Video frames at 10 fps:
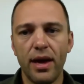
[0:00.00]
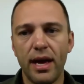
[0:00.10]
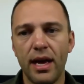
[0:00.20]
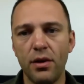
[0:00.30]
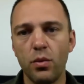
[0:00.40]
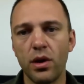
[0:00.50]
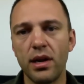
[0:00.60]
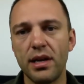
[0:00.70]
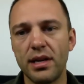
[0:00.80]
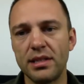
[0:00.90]
and we're
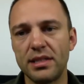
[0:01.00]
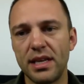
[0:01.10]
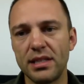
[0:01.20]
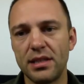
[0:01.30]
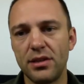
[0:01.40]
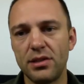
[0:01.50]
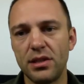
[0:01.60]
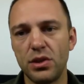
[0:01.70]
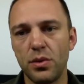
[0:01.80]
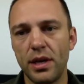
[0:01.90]
going to assess their
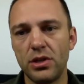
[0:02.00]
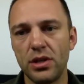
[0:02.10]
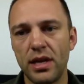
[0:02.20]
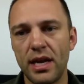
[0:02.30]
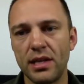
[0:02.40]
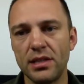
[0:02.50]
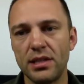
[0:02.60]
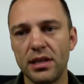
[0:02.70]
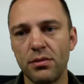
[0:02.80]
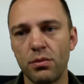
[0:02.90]
situation as
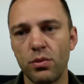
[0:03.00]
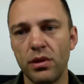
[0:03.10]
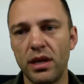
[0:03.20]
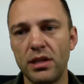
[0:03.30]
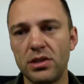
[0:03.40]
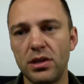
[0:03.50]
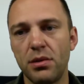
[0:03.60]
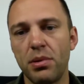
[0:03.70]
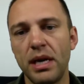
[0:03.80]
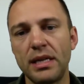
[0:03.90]
it relates to the
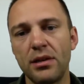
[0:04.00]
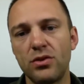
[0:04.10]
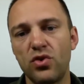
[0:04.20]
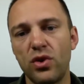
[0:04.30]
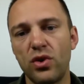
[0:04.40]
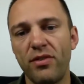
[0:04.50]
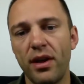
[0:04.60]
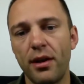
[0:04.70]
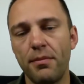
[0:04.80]
breakdown of tryptophan.